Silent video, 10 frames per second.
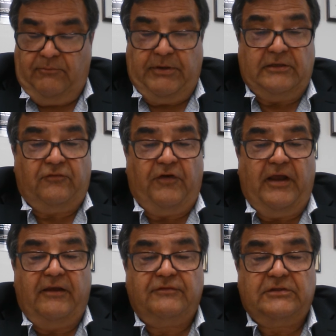Page
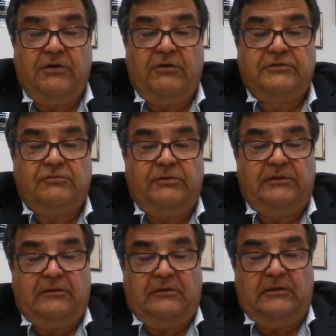5 starts
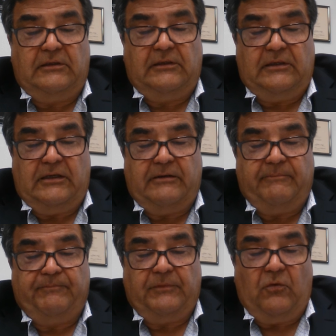with the
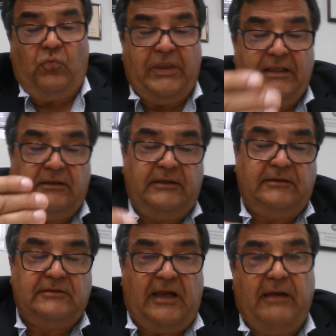weekly
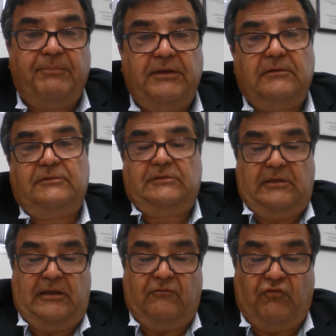topics
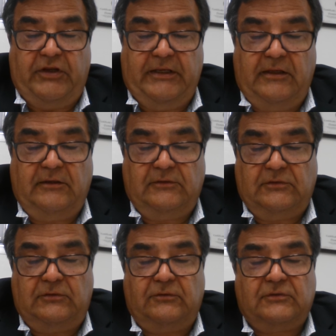and
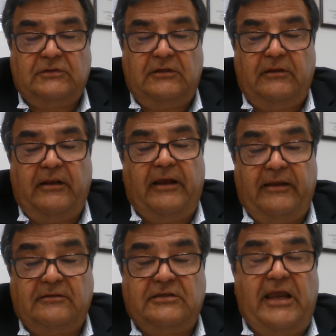readings. You'll see that I
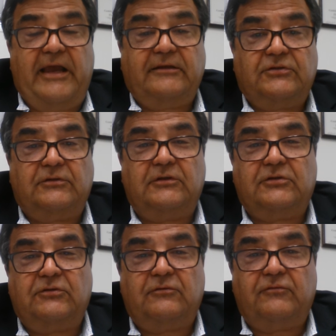attach
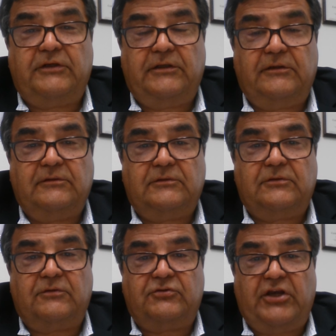additional readings
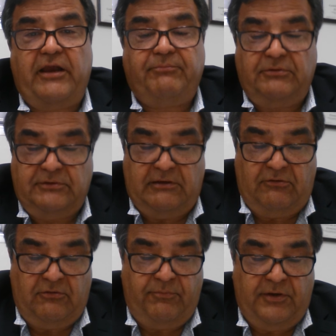to the chapters that
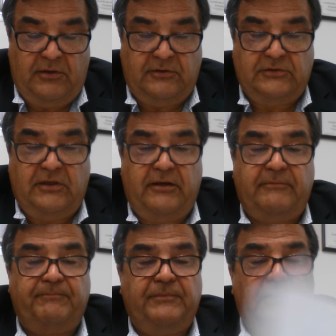you're being assigned,